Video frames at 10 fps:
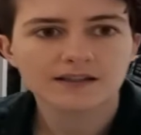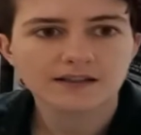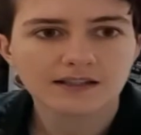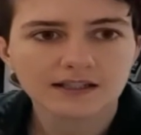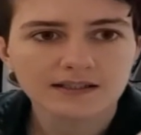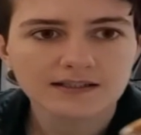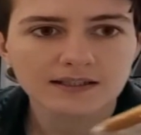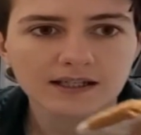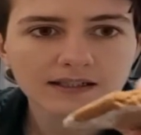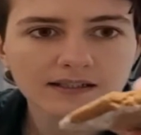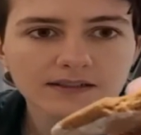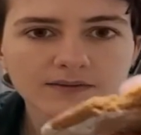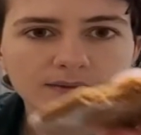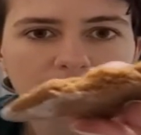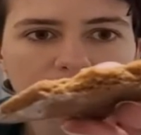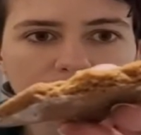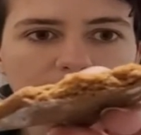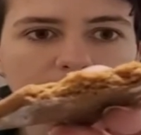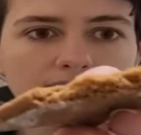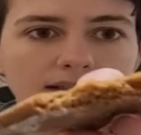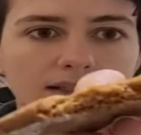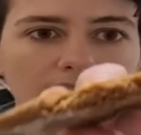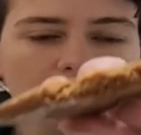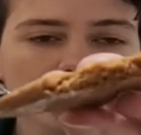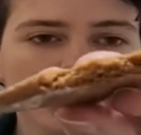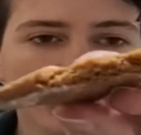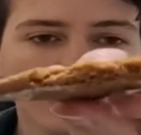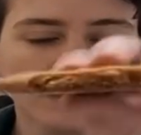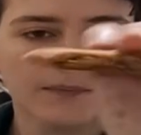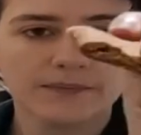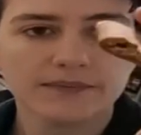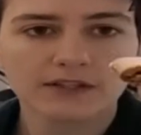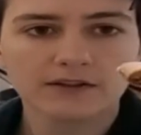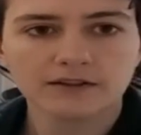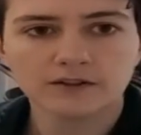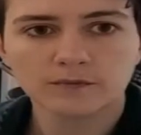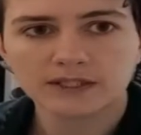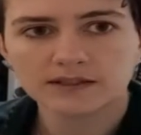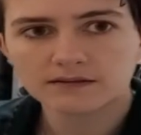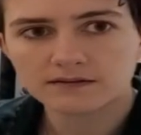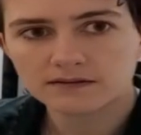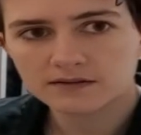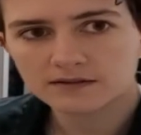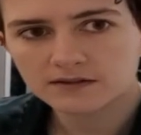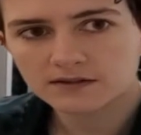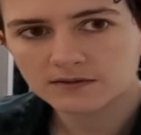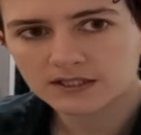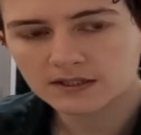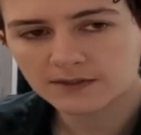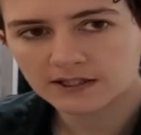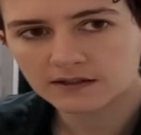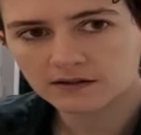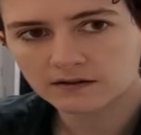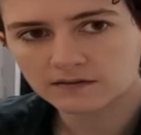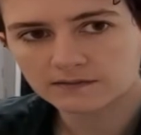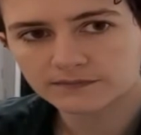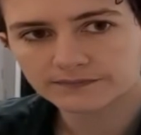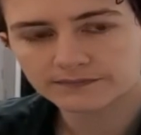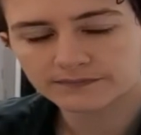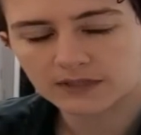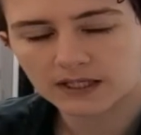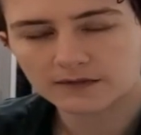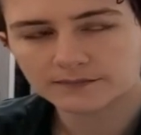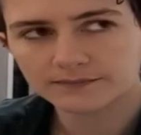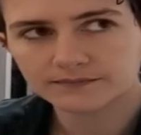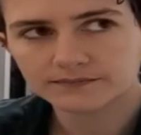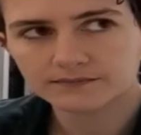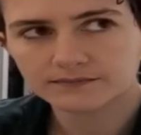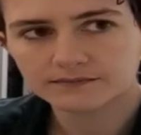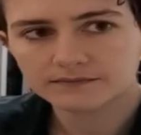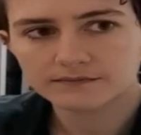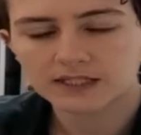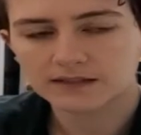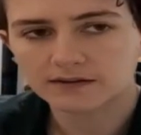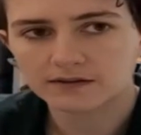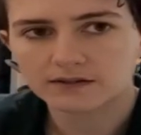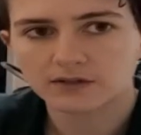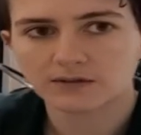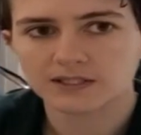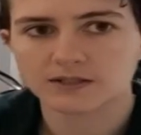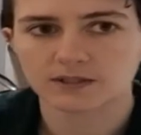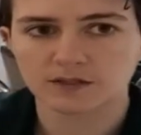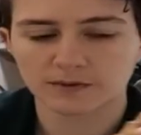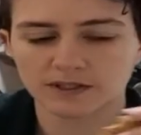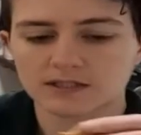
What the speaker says: inside, that's what it looks like. They're a little bit squishy, but they're not, they're not totally squishy, but